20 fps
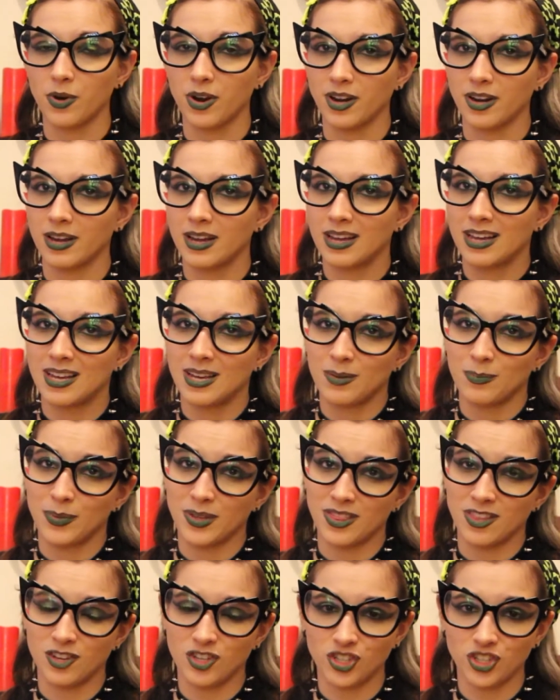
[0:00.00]
one,
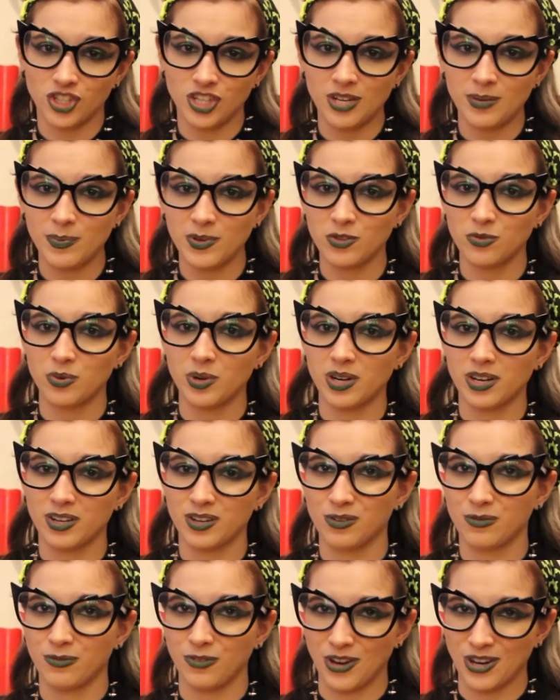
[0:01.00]
but the cheapest one I
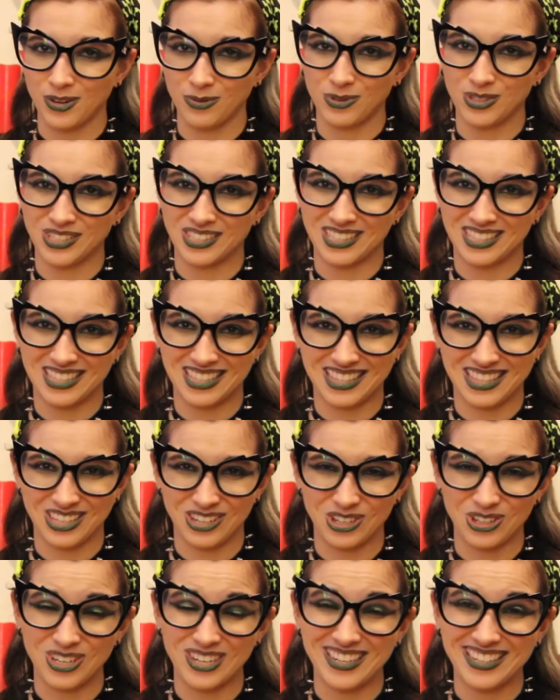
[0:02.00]
could find was
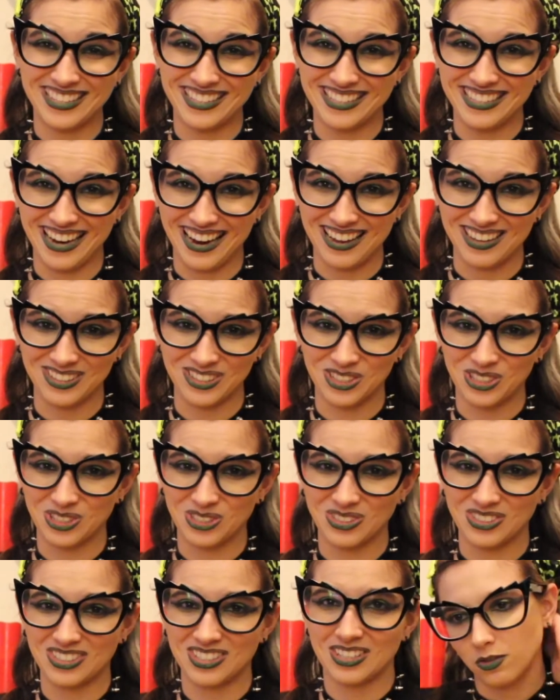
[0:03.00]

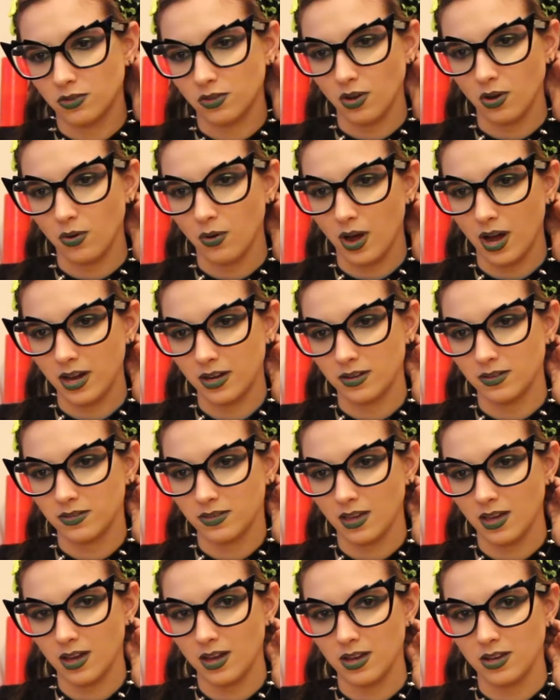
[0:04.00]
$30. So I
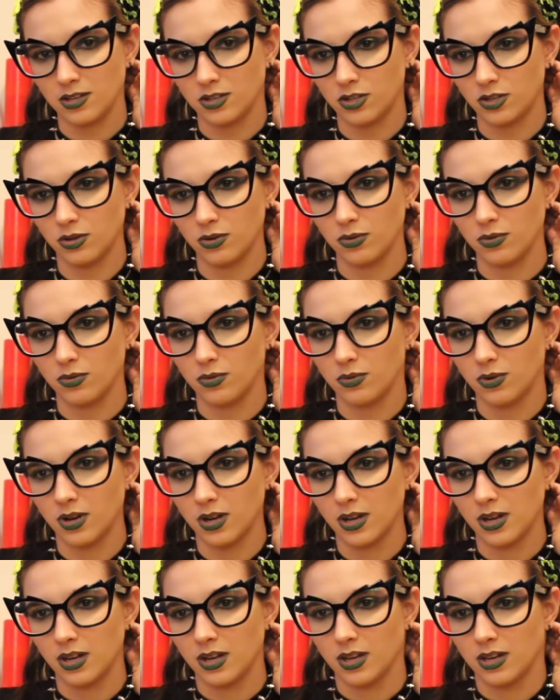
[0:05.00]
decided to
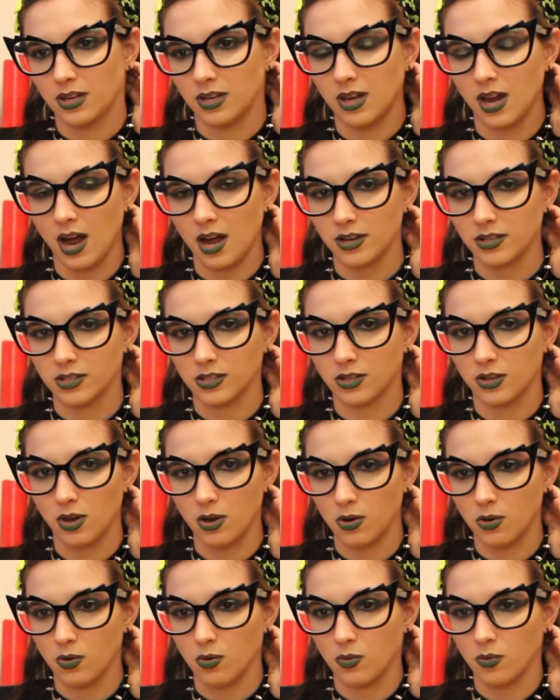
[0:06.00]
not
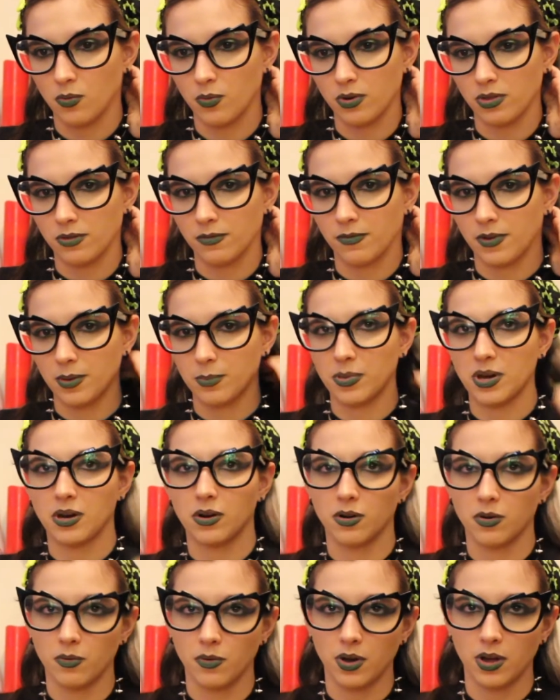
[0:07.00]
go with the
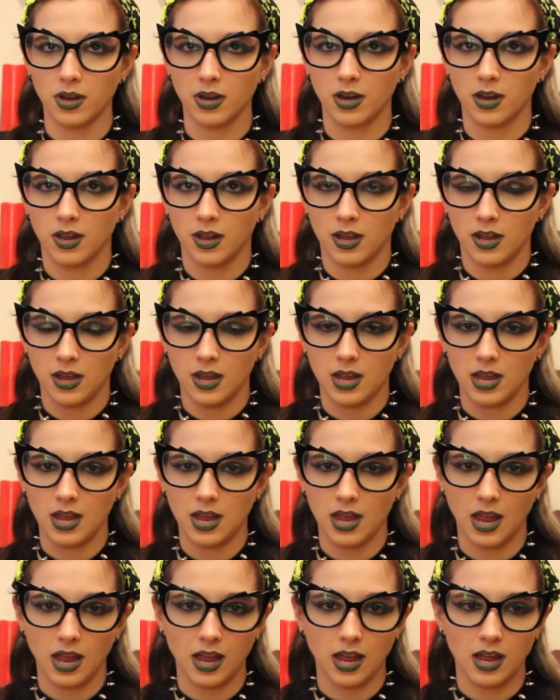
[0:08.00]
Vampira one,
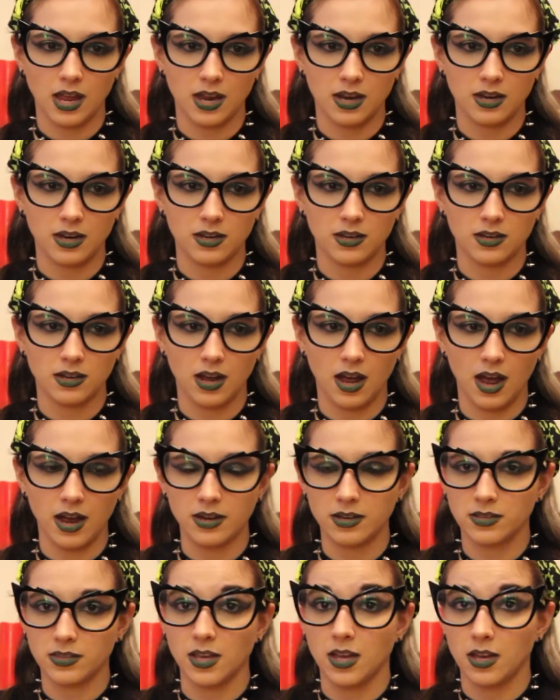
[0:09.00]
and
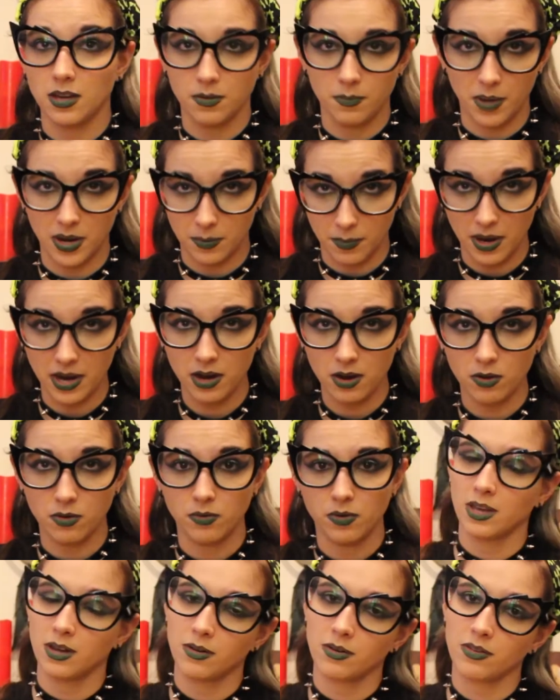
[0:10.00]
I decided to make my
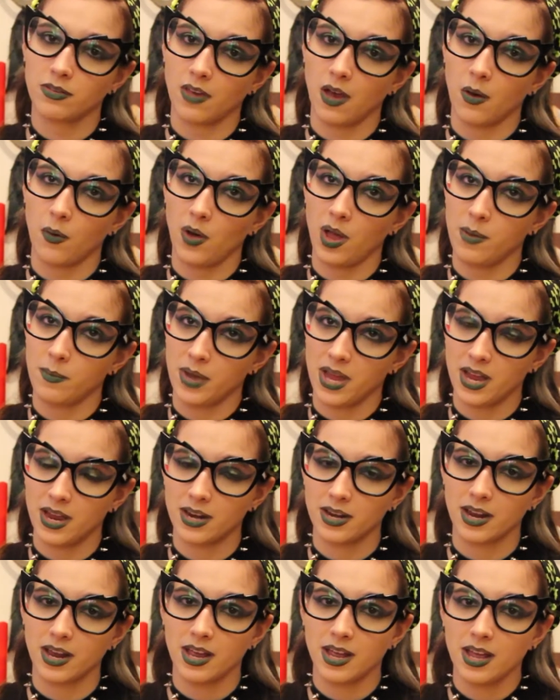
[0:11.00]
own. Here's how I
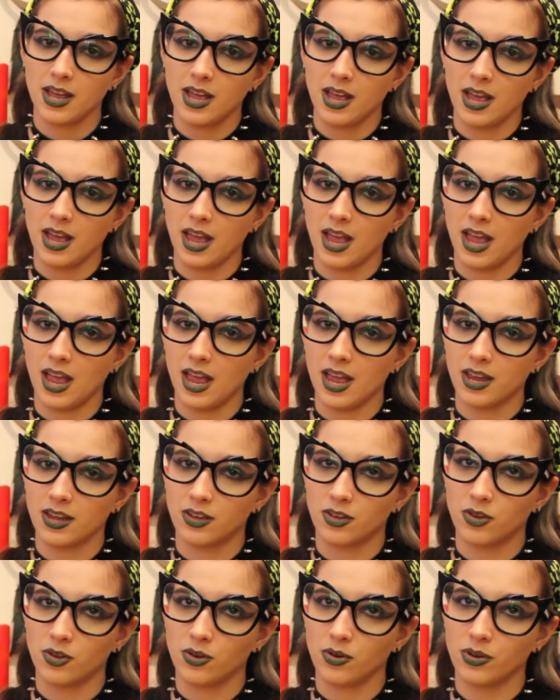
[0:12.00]
made a
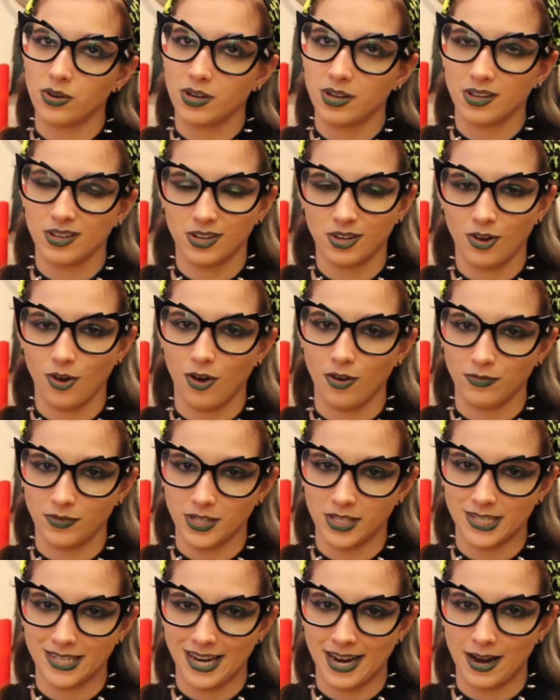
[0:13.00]
good
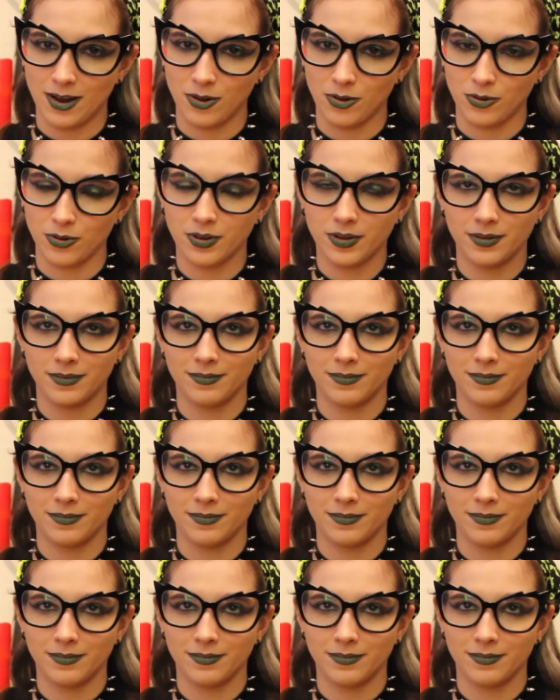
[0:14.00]
coffin towel.